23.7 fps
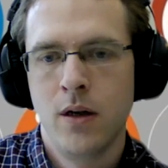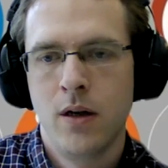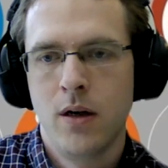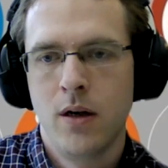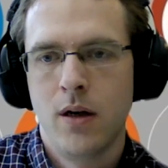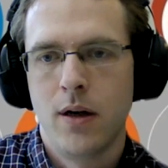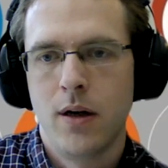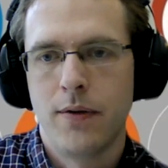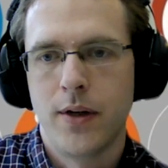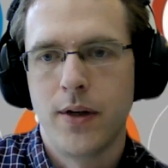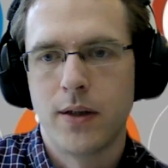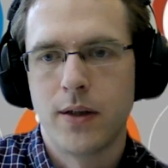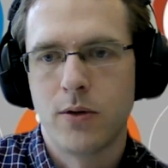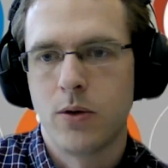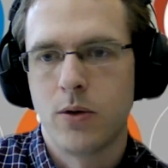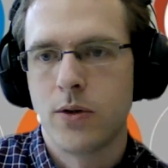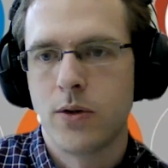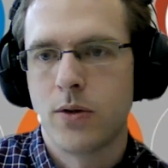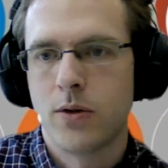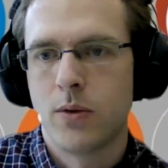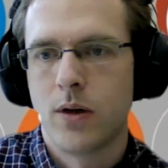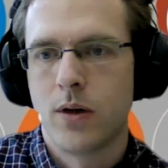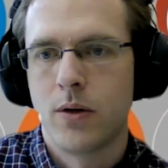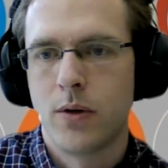And that's
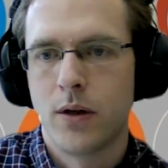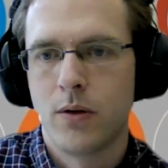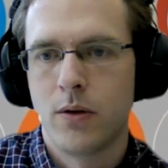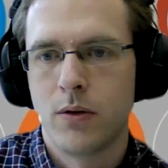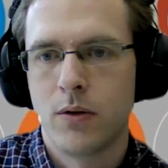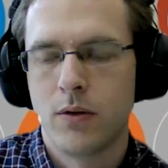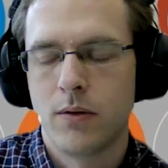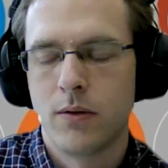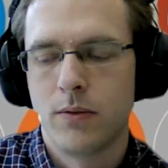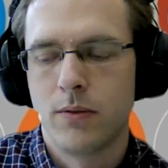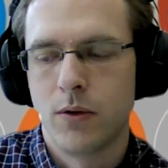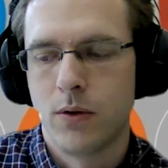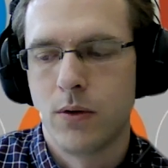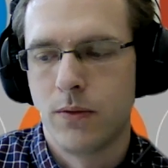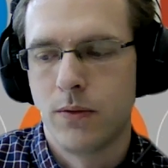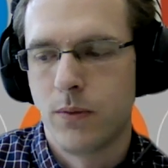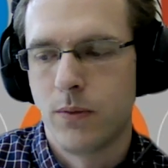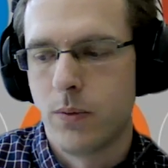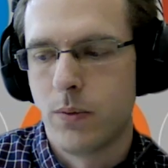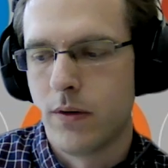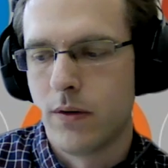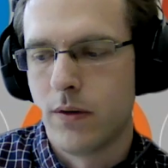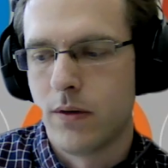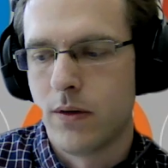also how I got involved
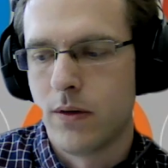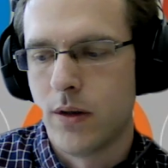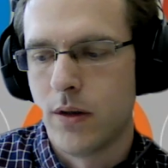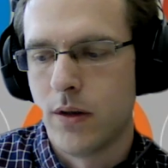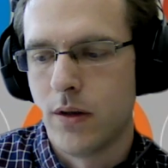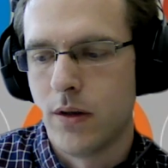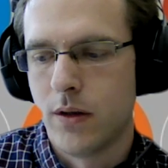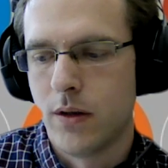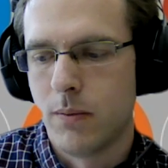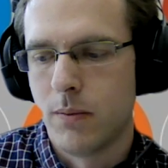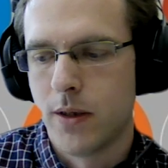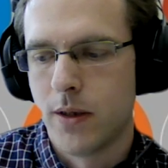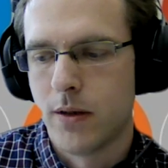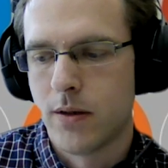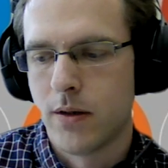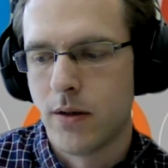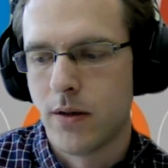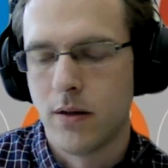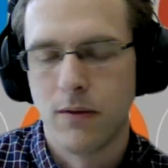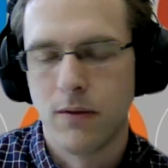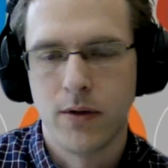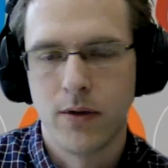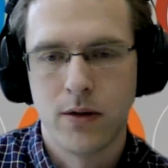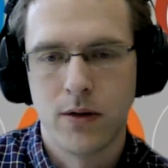with the Better
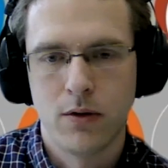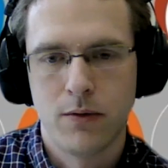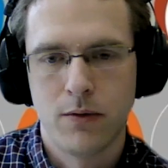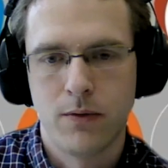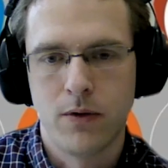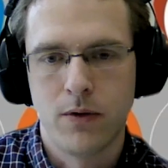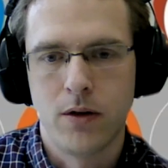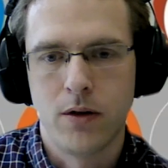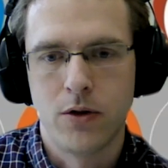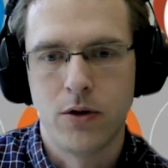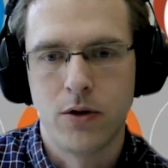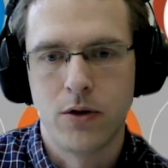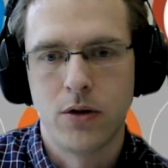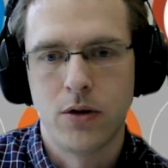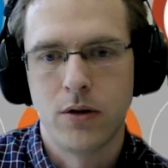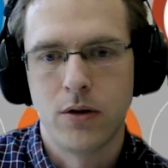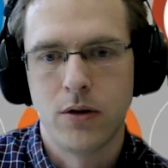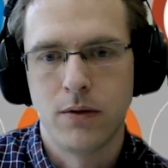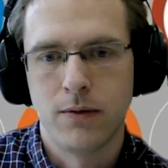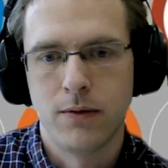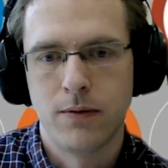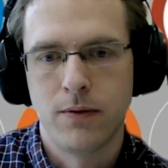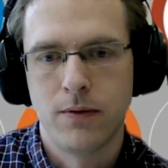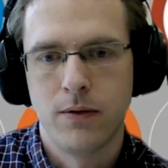Scientific Software
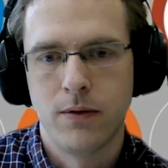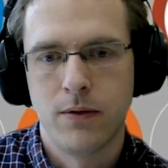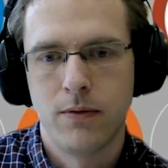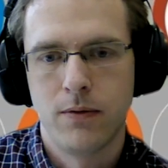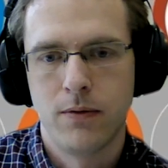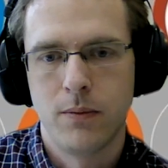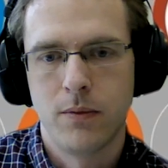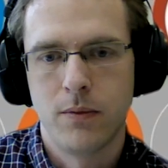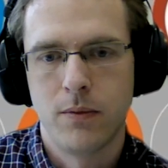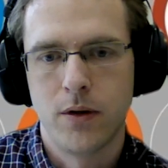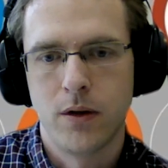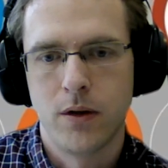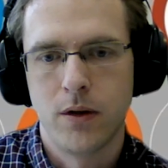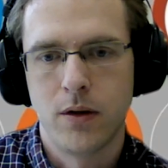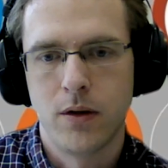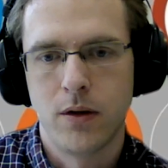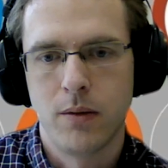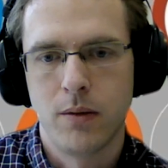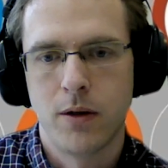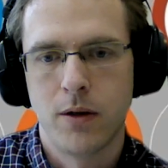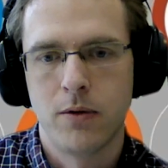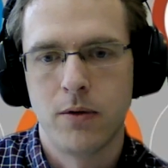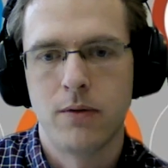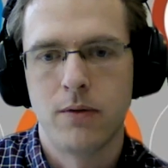Initiative from the
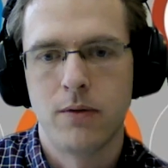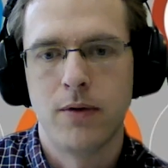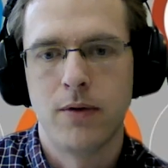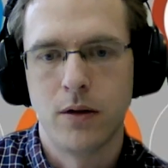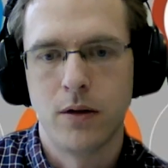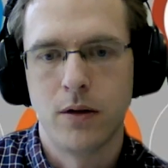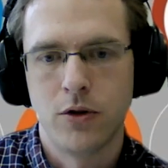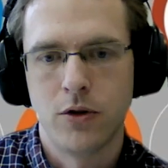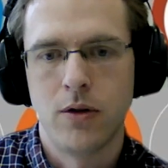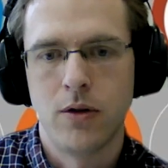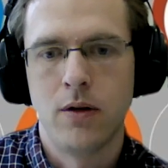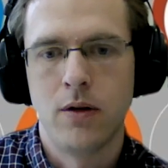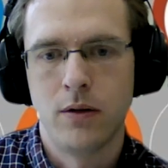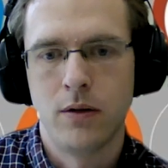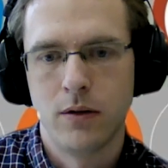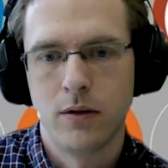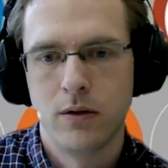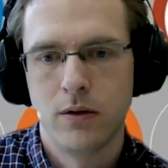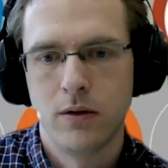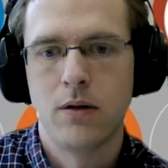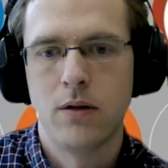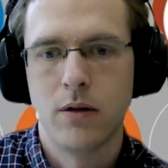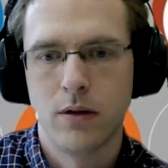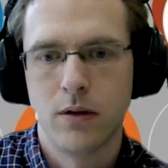Department of Energy
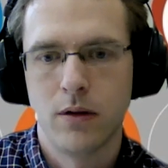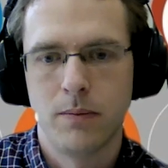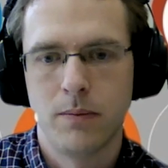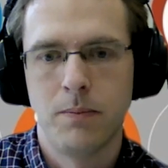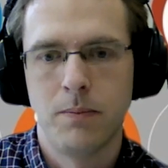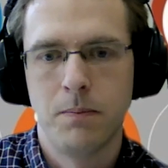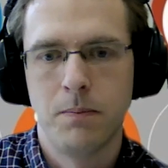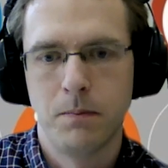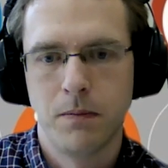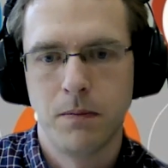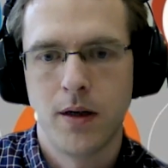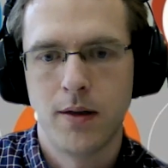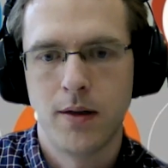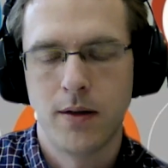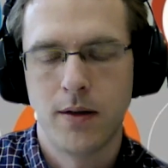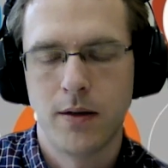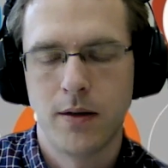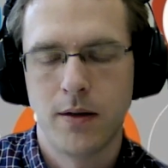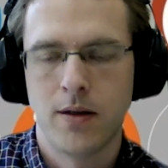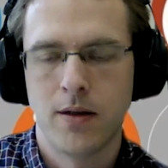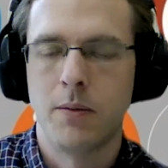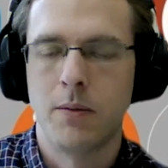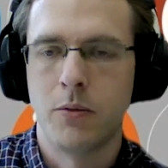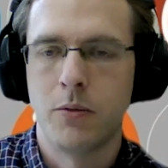
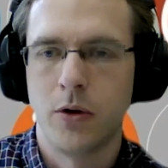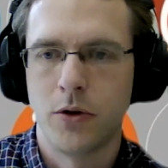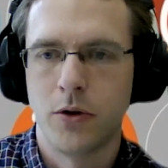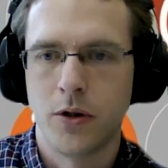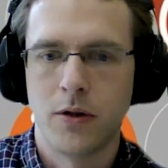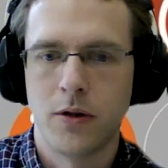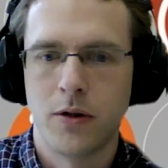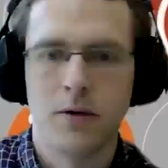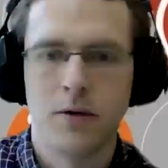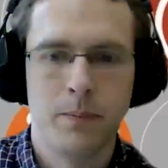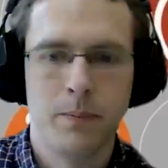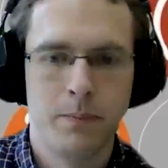Exascale project.